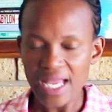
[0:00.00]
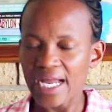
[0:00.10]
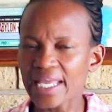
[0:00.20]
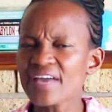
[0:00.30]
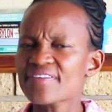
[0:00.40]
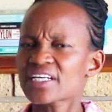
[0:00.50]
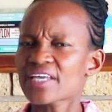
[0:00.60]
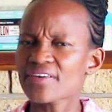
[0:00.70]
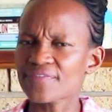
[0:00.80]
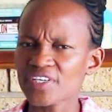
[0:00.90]
I have
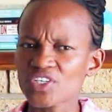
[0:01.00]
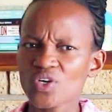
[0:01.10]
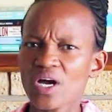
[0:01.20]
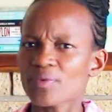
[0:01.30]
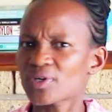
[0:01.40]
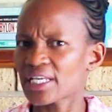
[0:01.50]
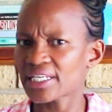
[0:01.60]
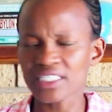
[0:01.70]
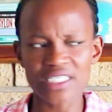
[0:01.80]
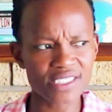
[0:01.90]
another video. I'm going to
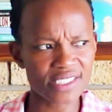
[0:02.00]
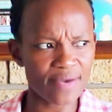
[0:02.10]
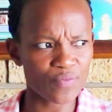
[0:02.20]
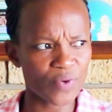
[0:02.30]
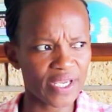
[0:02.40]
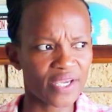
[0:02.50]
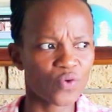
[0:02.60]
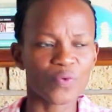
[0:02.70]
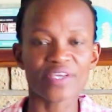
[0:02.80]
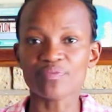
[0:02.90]
link it somewhere
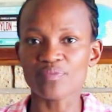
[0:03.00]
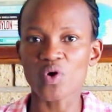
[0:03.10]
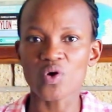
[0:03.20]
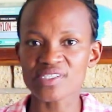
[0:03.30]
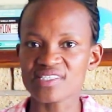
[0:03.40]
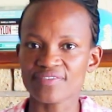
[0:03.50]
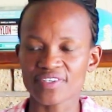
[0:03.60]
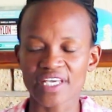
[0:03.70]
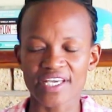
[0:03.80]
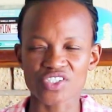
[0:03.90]
with more
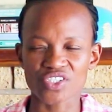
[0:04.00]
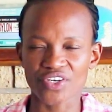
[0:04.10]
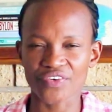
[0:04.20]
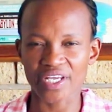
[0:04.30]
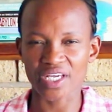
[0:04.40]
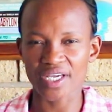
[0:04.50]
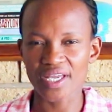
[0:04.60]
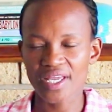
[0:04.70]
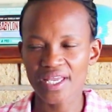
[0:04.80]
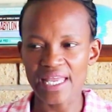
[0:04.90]
civil engineering
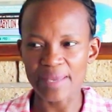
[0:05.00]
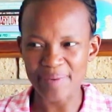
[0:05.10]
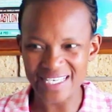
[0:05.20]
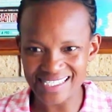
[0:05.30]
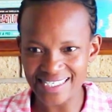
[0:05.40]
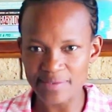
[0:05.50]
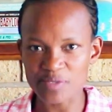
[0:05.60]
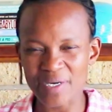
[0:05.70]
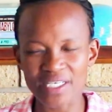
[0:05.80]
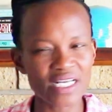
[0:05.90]
payslips,
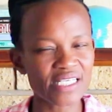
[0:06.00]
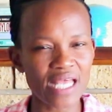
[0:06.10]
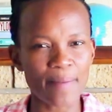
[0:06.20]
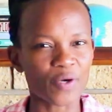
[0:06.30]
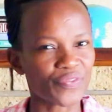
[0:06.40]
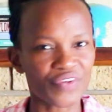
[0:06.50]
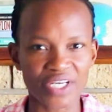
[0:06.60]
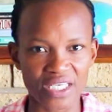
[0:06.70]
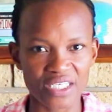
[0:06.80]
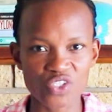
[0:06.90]
but it has about
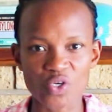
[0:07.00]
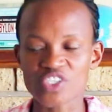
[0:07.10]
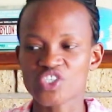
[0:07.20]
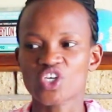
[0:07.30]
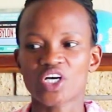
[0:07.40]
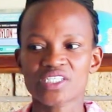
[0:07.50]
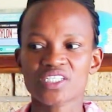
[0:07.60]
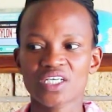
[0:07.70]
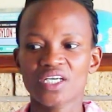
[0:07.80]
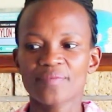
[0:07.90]
three. So it's
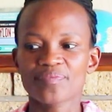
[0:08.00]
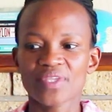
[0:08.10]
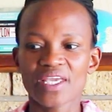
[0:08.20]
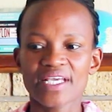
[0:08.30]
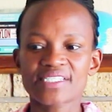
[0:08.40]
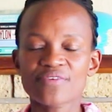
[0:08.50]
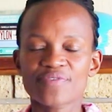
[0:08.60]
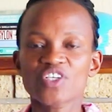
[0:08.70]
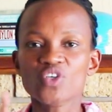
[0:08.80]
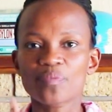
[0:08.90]
not, it's a
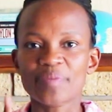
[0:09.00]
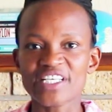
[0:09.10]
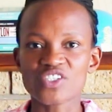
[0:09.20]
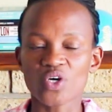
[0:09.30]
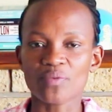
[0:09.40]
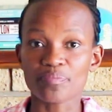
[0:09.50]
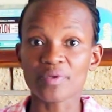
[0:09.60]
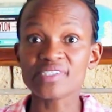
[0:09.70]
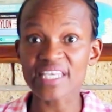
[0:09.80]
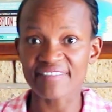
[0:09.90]
video based on
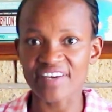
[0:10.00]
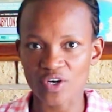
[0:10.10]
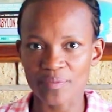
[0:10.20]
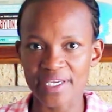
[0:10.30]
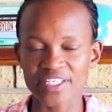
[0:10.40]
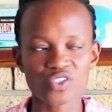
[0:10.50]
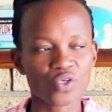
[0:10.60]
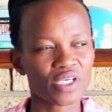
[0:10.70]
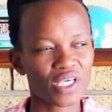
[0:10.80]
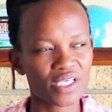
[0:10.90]
built environment. So
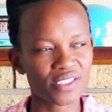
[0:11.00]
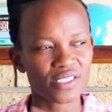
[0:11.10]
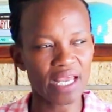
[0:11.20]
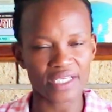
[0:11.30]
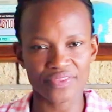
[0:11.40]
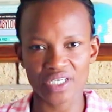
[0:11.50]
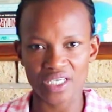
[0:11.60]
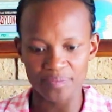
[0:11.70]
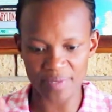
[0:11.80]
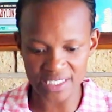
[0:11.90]
it has like
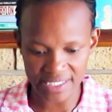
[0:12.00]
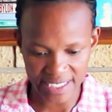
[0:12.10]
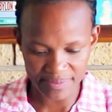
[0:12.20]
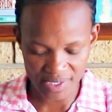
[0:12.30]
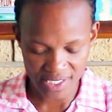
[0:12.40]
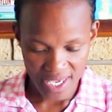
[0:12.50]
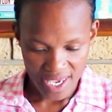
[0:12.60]
three payslips.